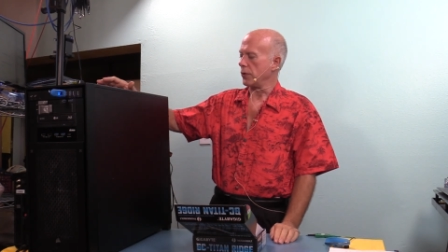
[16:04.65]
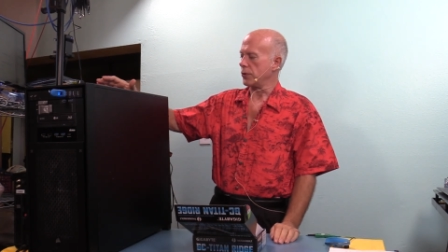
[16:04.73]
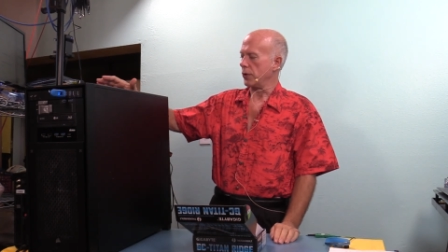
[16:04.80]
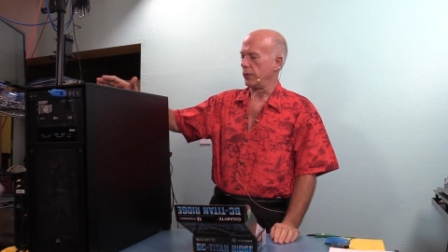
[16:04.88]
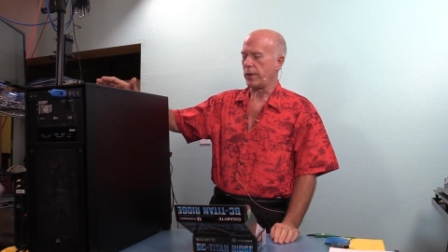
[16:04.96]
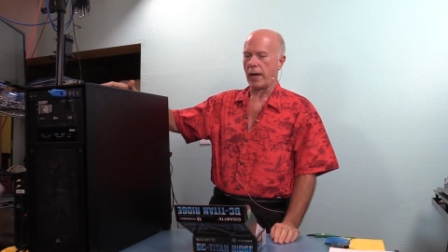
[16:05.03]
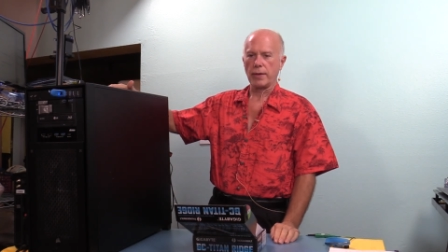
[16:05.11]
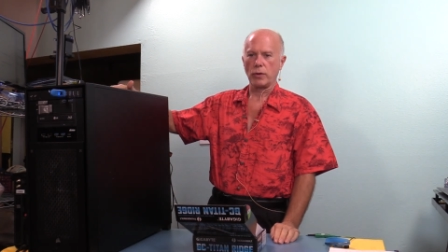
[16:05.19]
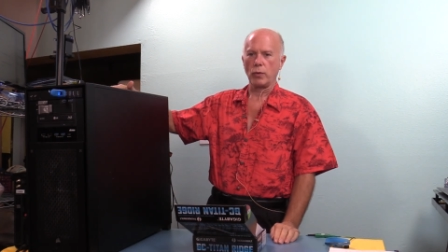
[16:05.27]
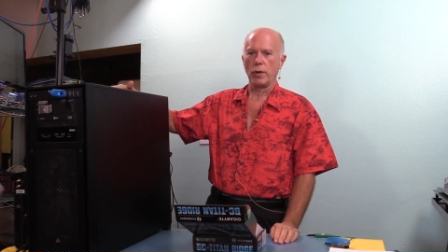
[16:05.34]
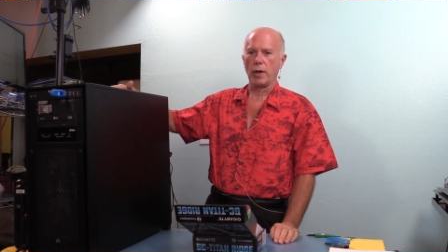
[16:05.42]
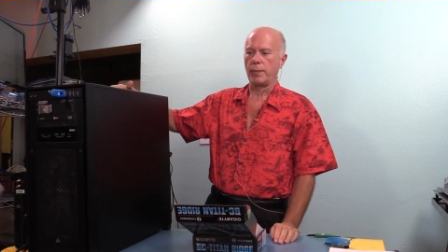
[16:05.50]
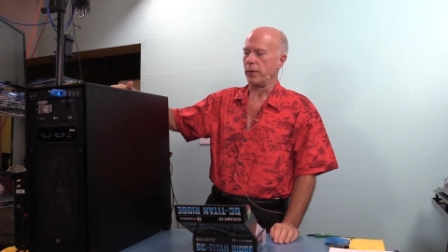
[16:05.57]
So now that
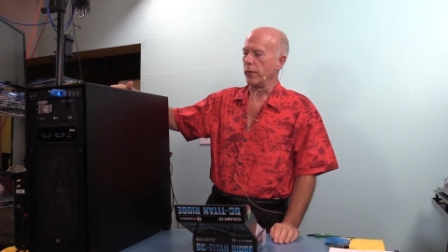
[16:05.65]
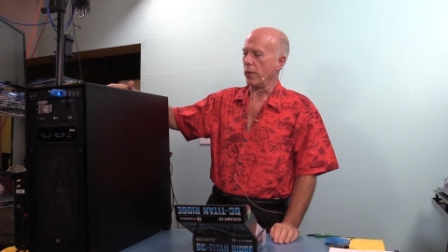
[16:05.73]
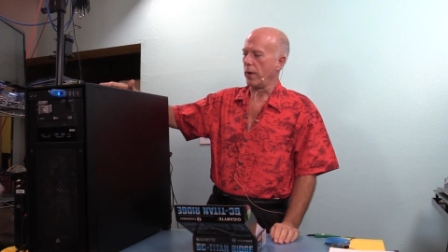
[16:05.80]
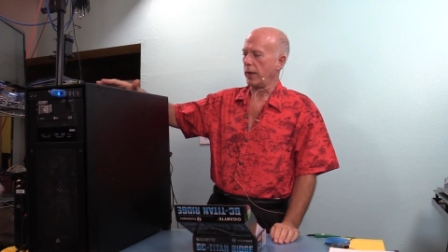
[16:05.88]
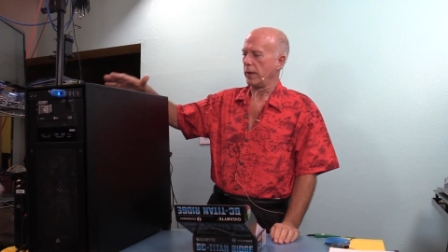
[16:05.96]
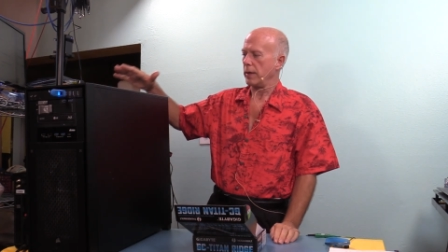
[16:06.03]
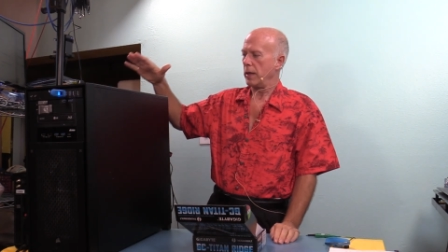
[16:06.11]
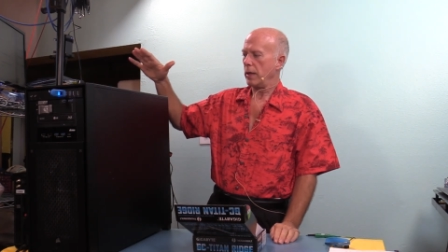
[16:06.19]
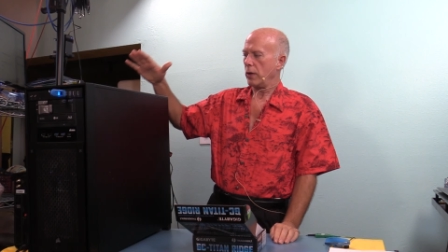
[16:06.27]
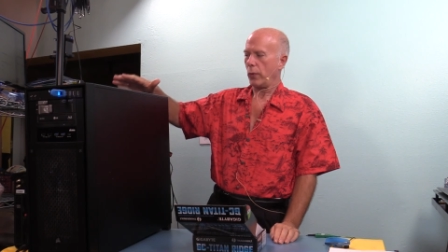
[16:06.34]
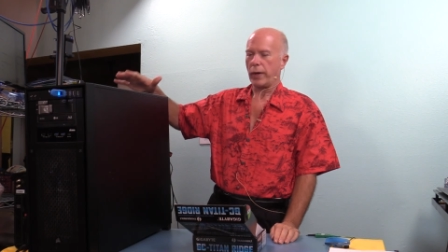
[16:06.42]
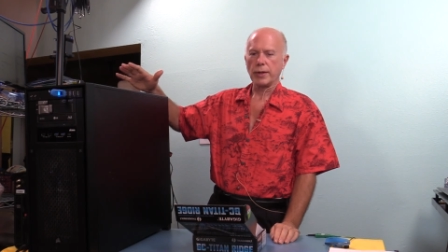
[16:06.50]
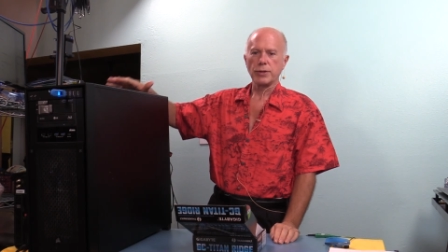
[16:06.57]
we're up and running,
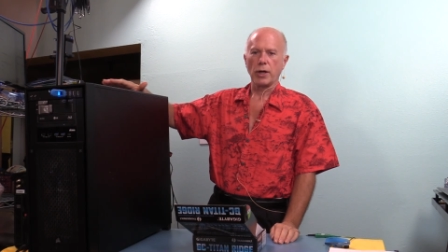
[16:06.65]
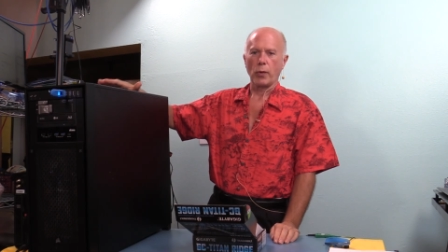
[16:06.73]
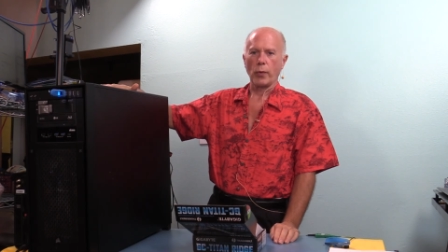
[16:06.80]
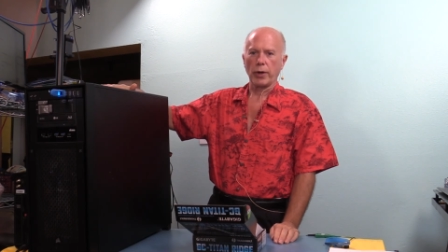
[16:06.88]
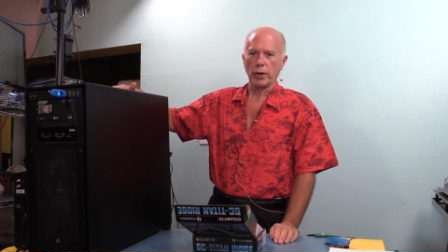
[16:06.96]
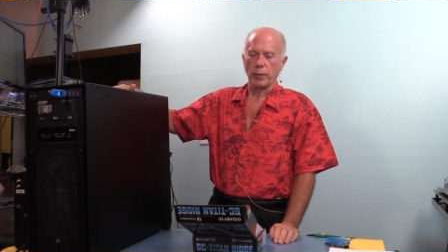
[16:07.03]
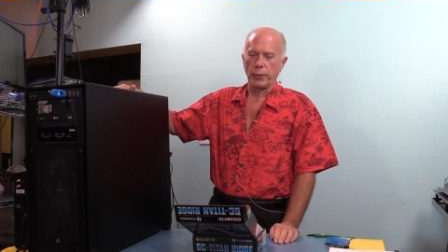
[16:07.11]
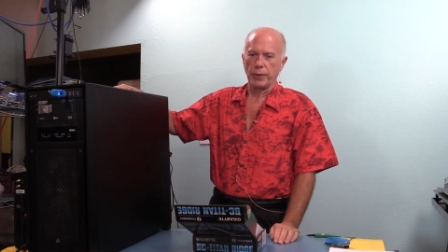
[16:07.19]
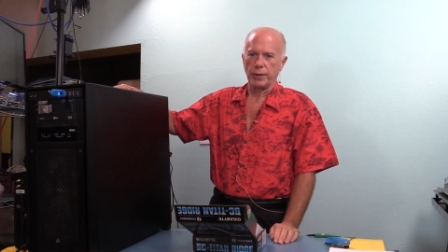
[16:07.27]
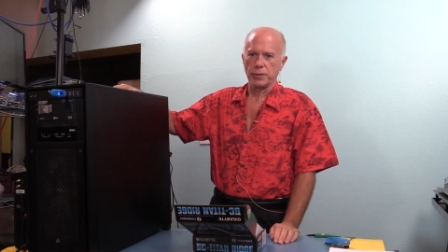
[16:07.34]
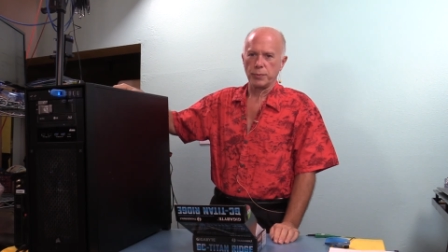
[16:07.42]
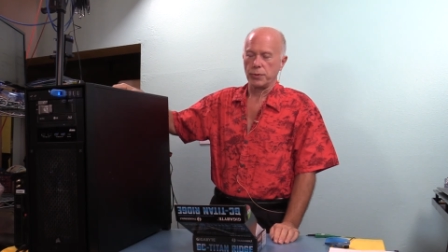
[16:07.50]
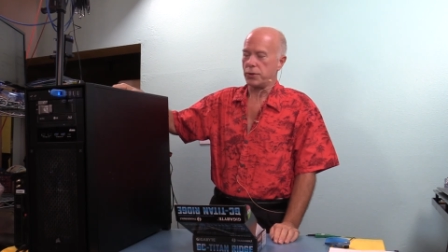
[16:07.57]
we can start working on putting
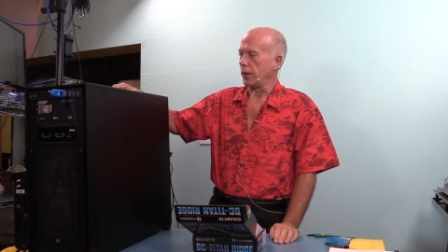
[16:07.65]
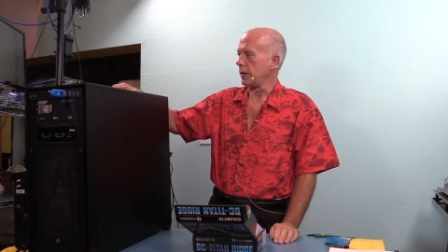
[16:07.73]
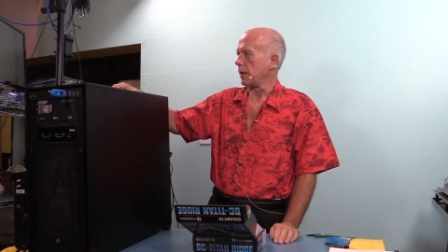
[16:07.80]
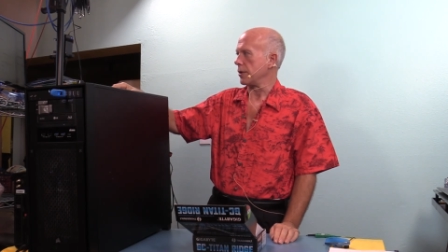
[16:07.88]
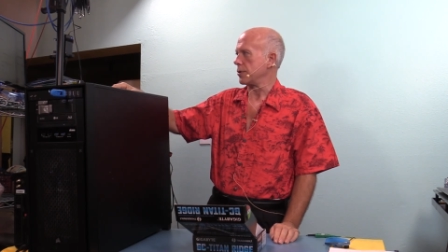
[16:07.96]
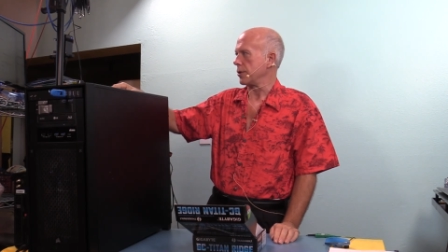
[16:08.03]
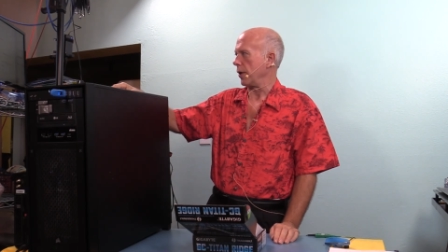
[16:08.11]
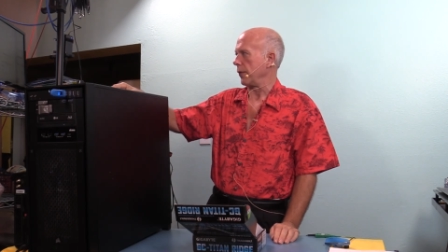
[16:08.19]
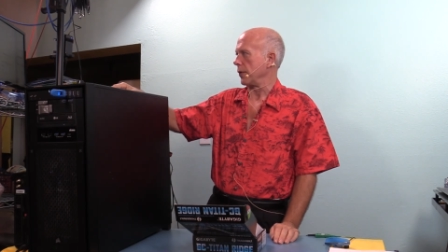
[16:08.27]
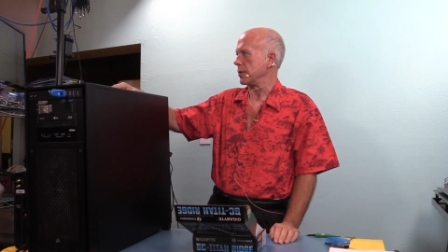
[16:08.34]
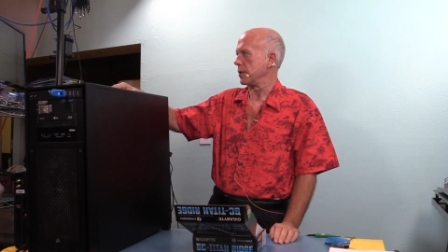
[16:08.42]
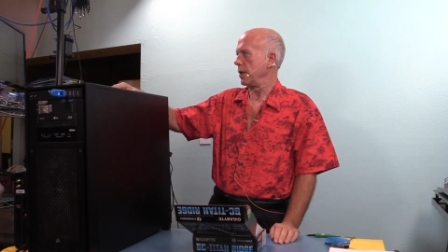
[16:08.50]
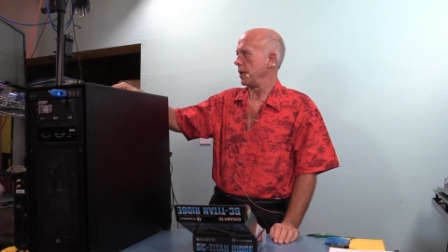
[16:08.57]
this machine into service.